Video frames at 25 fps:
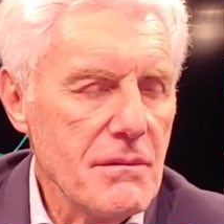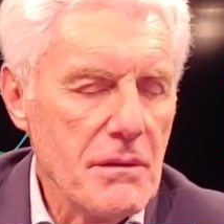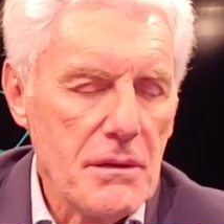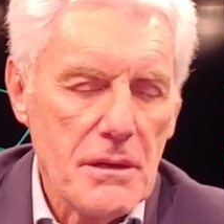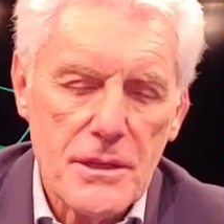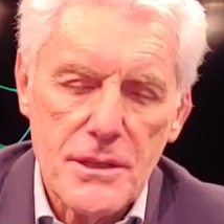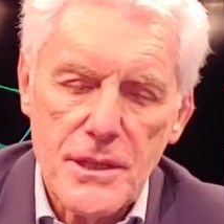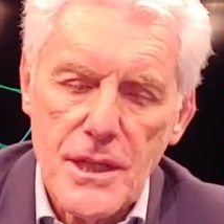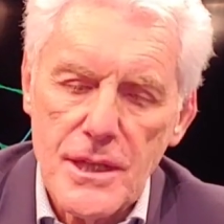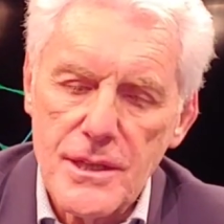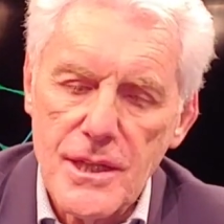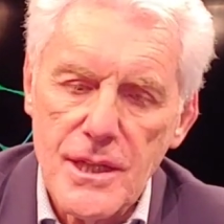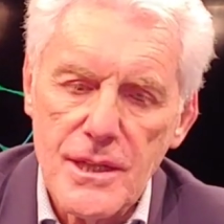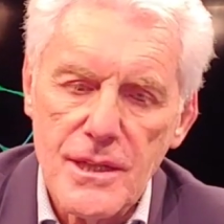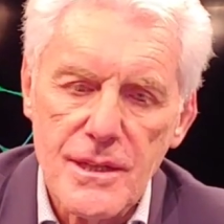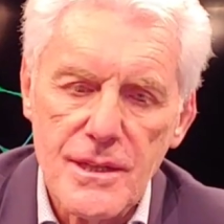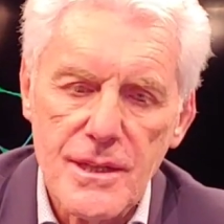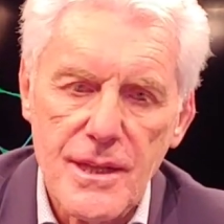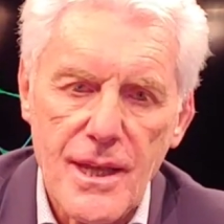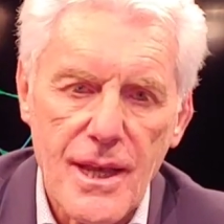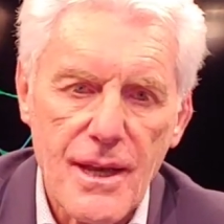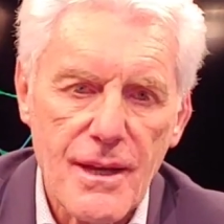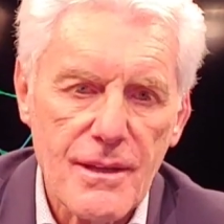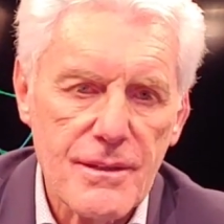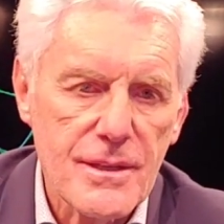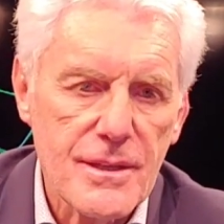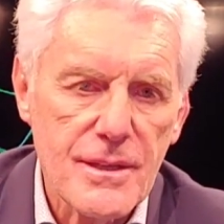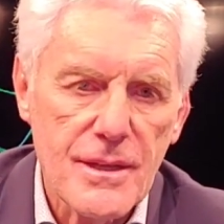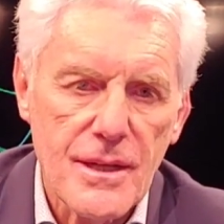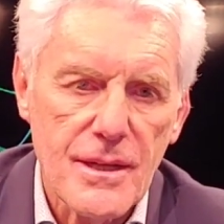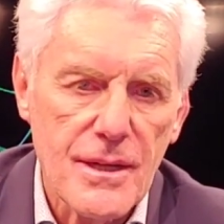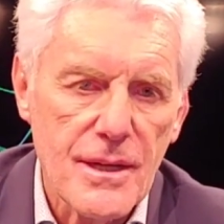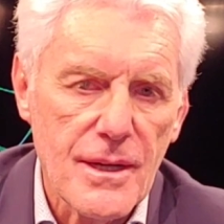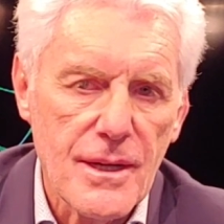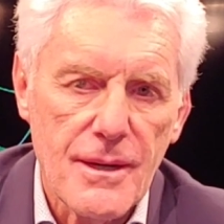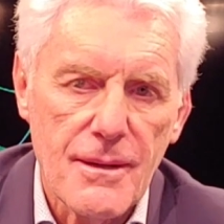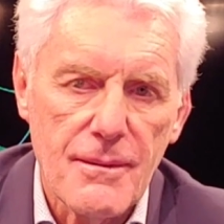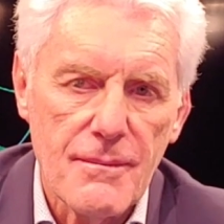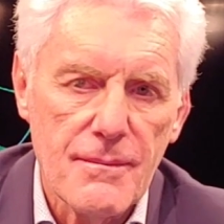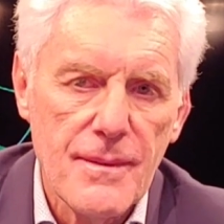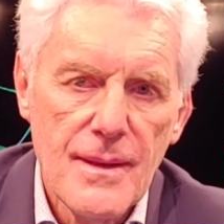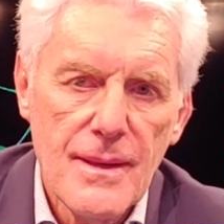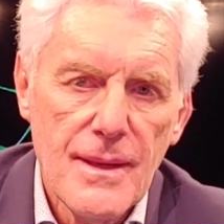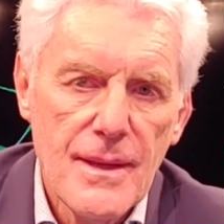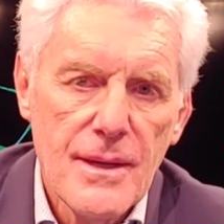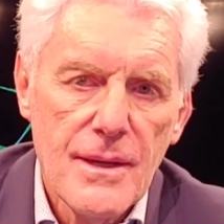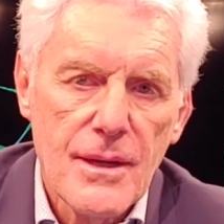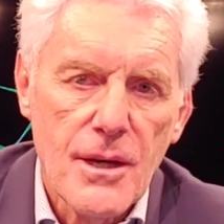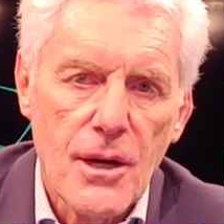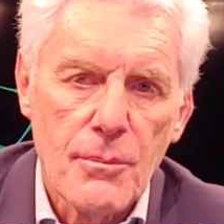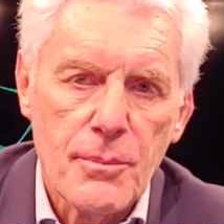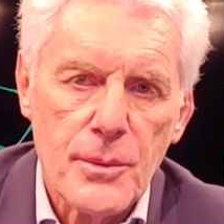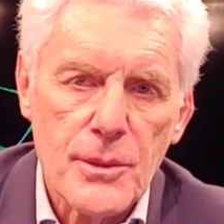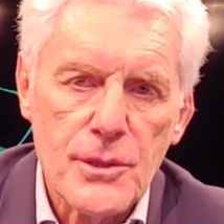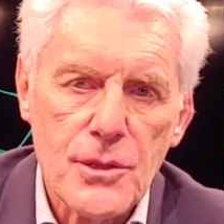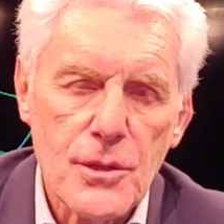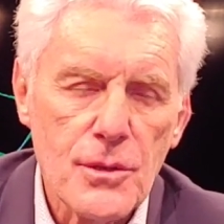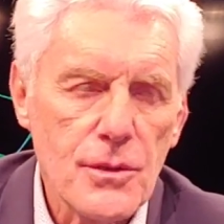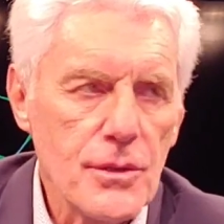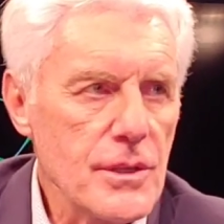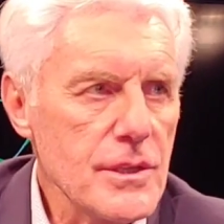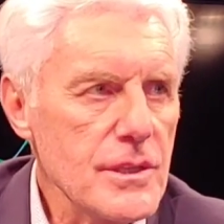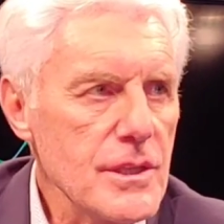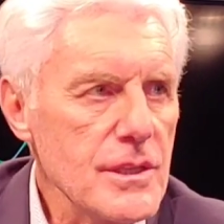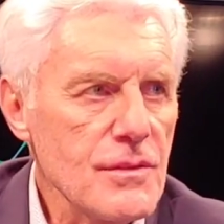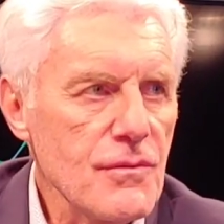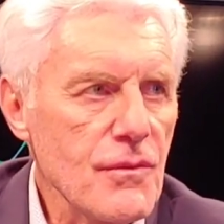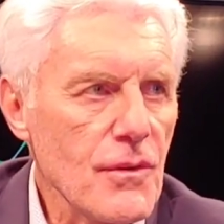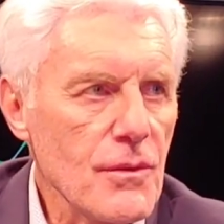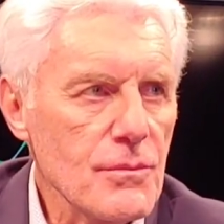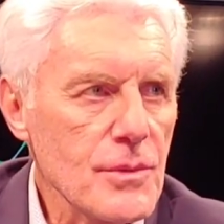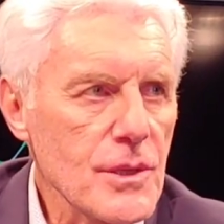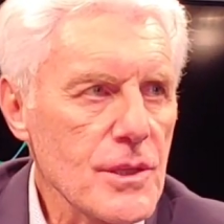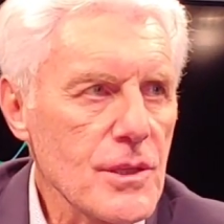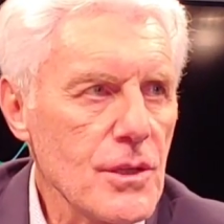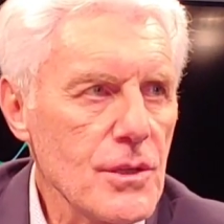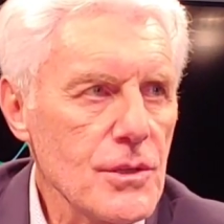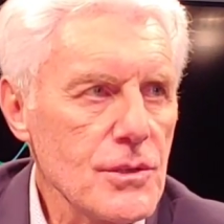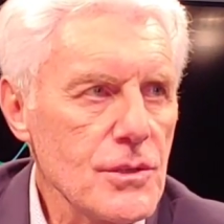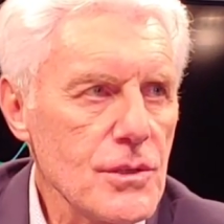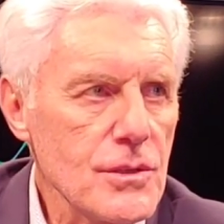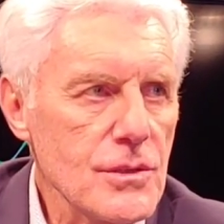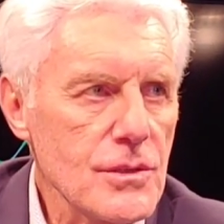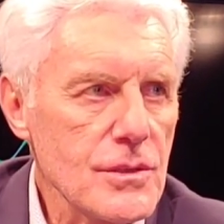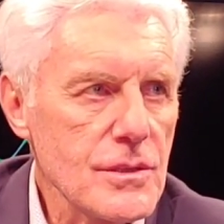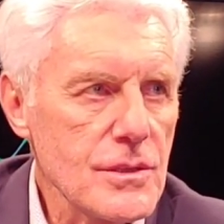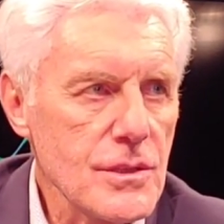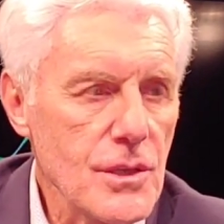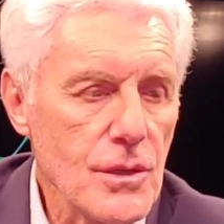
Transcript: Uh, they didn't get um, opportunities from the coaches.